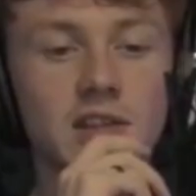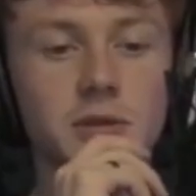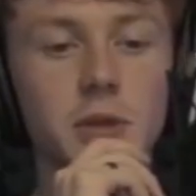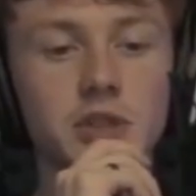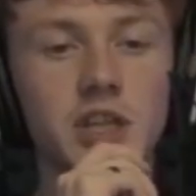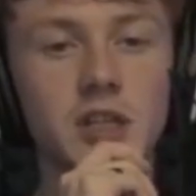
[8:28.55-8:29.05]
Thanks
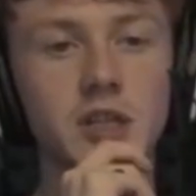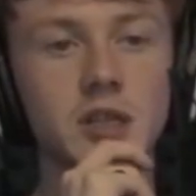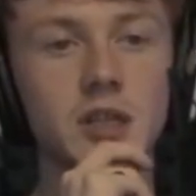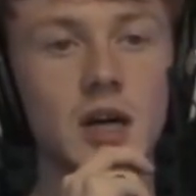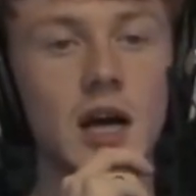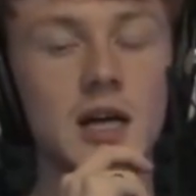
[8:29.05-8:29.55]
for watching,
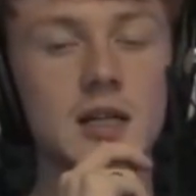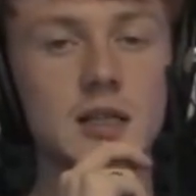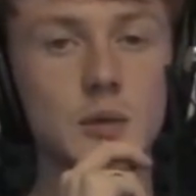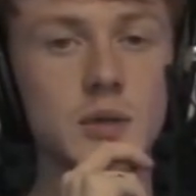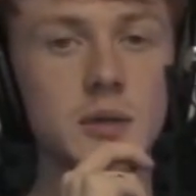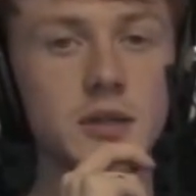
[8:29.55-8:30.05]

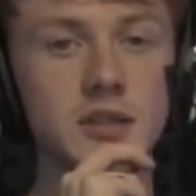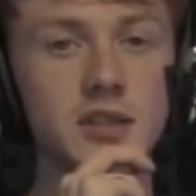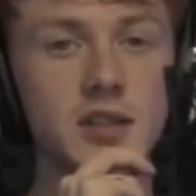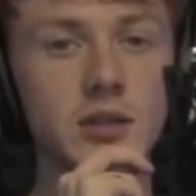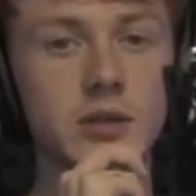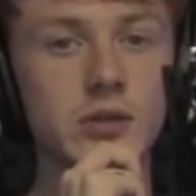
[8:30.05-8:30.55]
and we'll
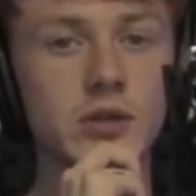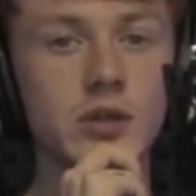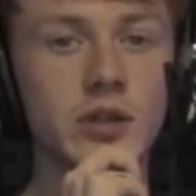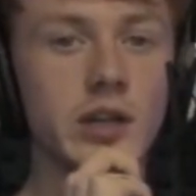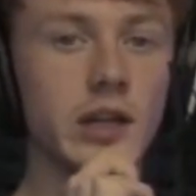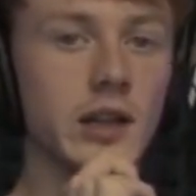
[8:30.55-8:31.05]
see you
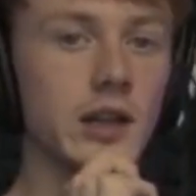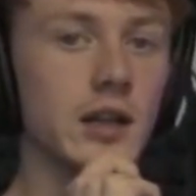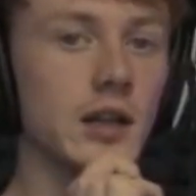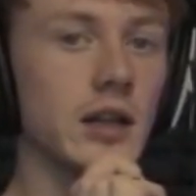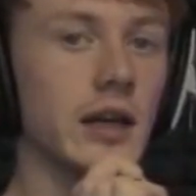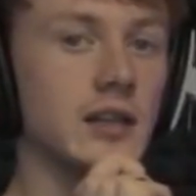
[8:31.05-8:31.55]

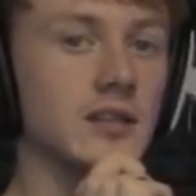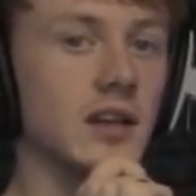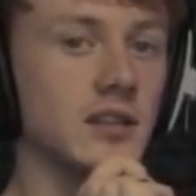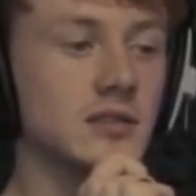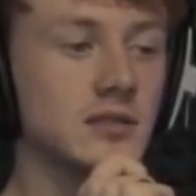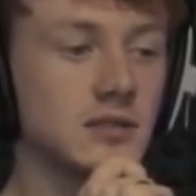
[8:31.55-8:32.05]

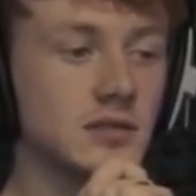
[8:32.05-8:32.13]
later.